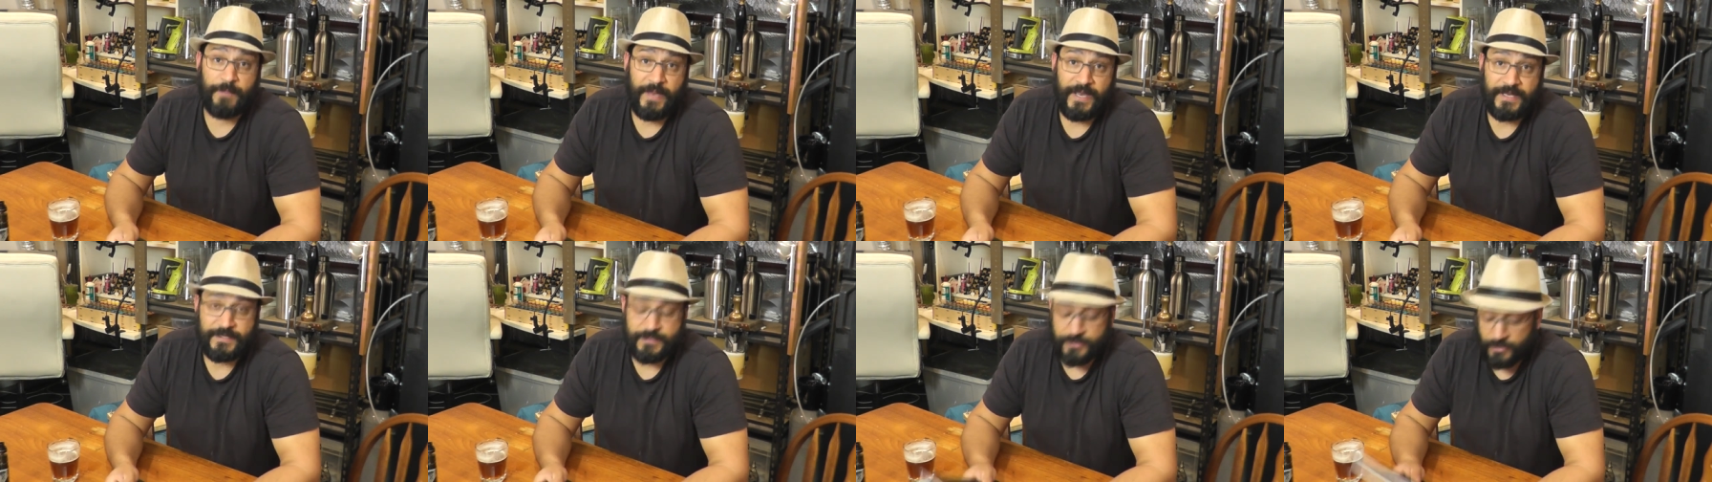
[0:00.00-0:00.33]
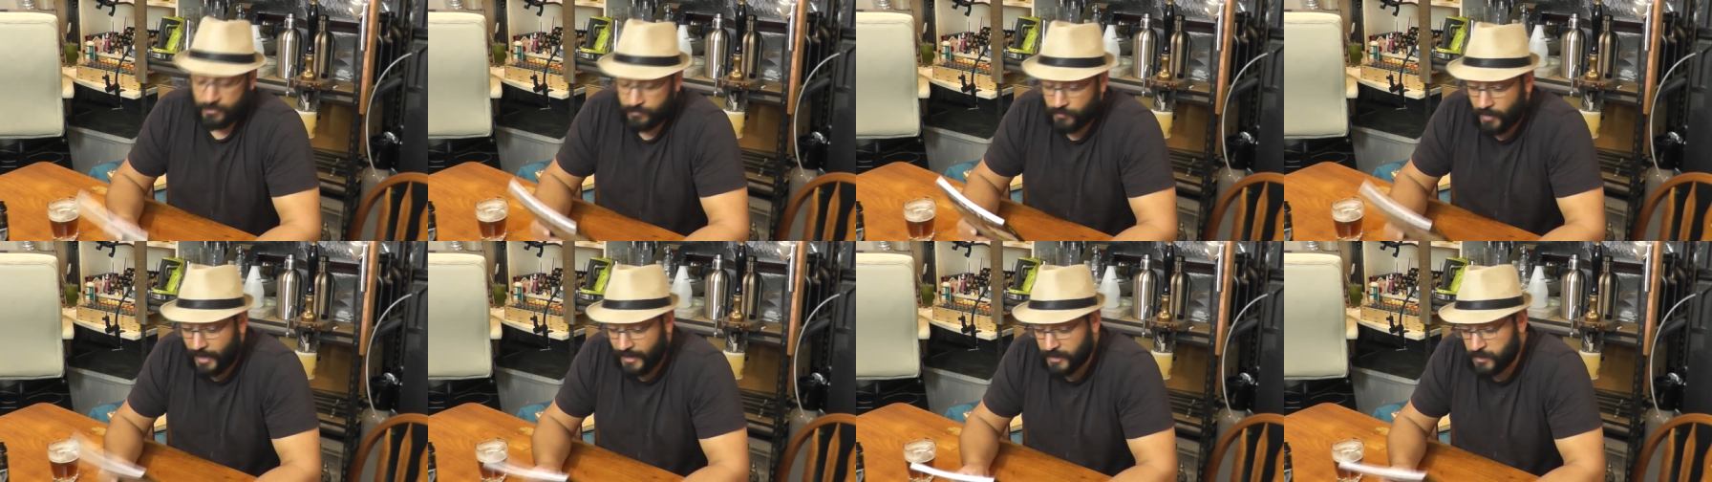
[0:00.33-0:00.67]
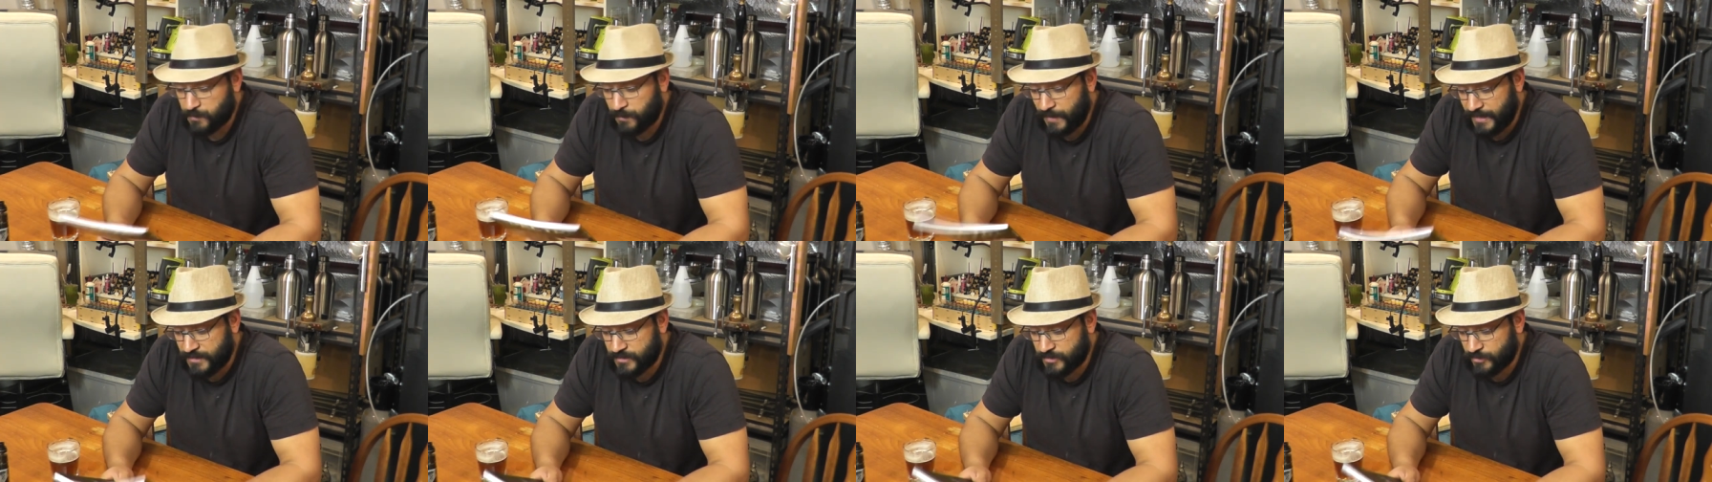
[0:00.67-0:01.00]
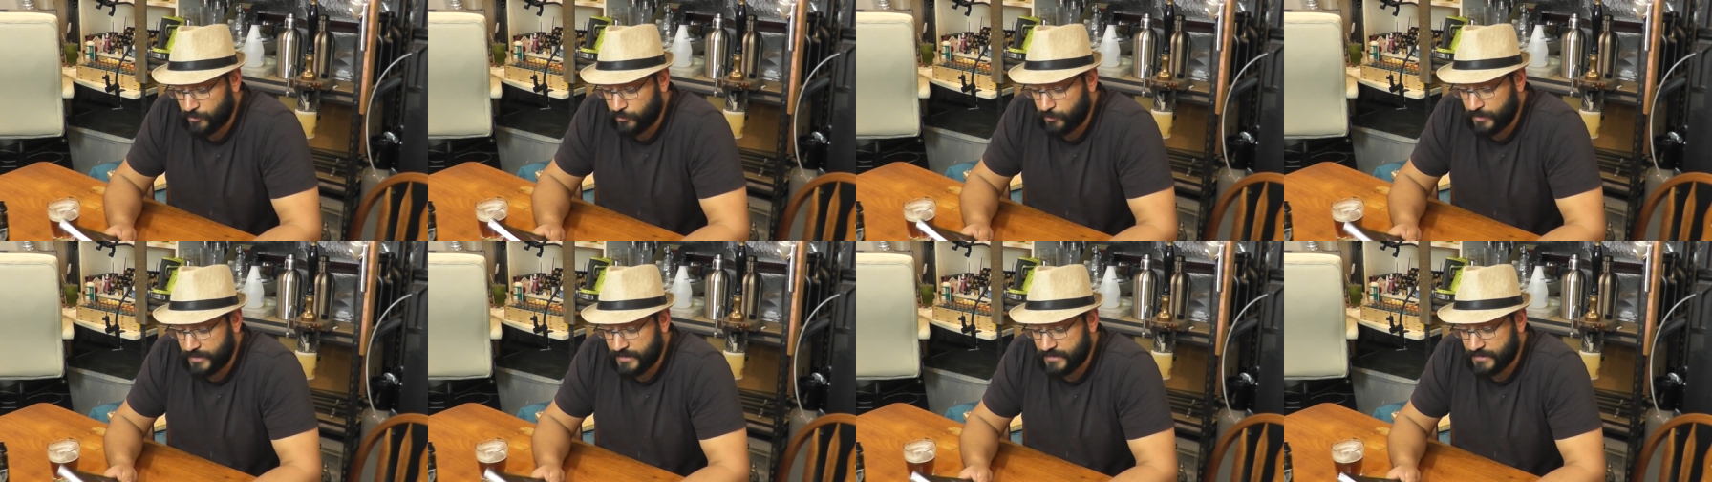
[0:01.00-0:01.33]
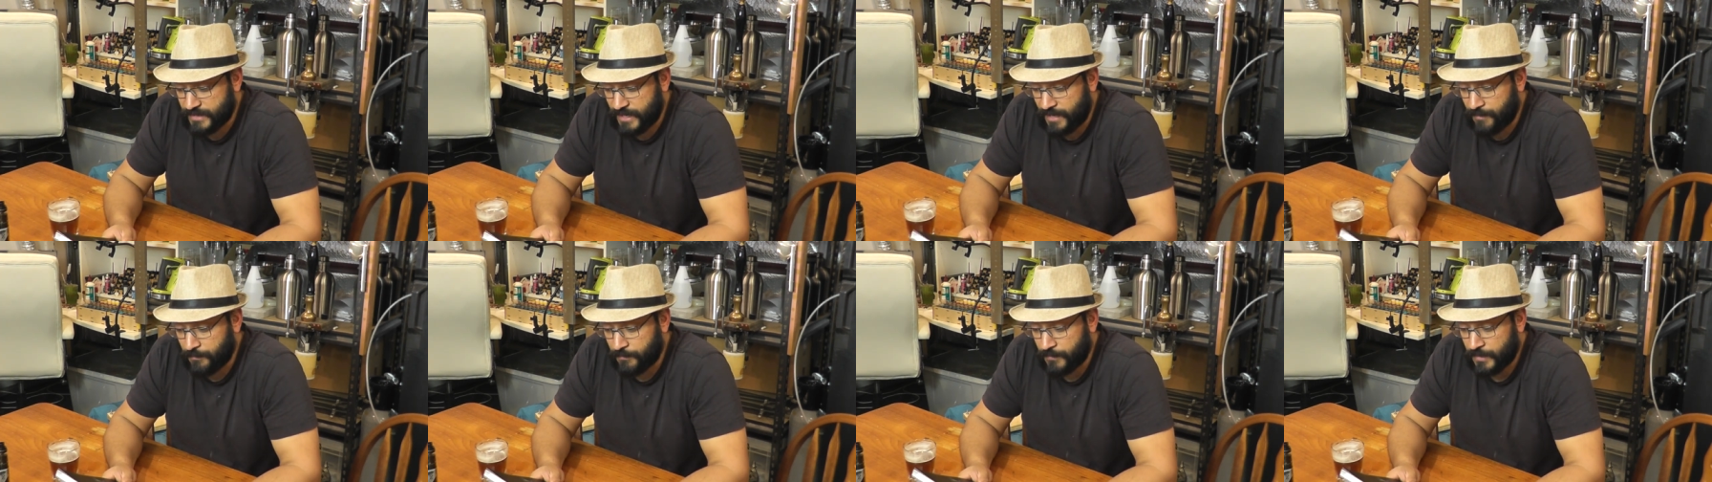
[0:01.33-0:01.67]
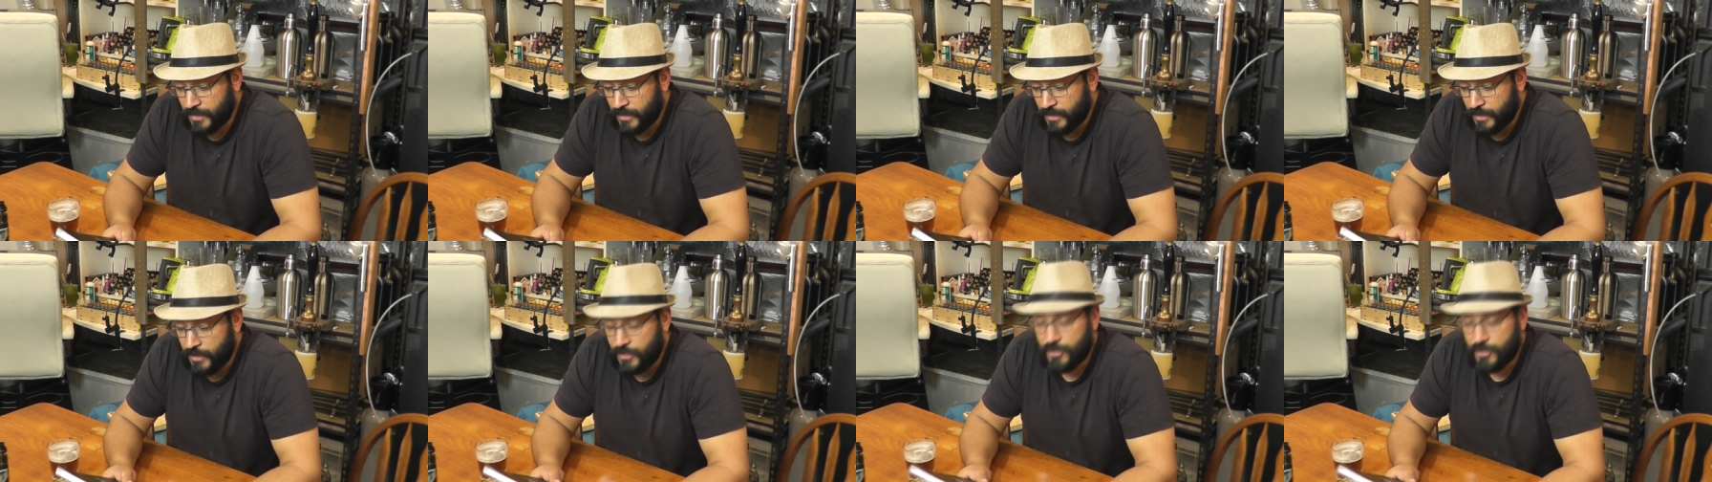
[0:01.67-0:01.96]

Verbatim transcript: Spectre? Right, Spectre is, um,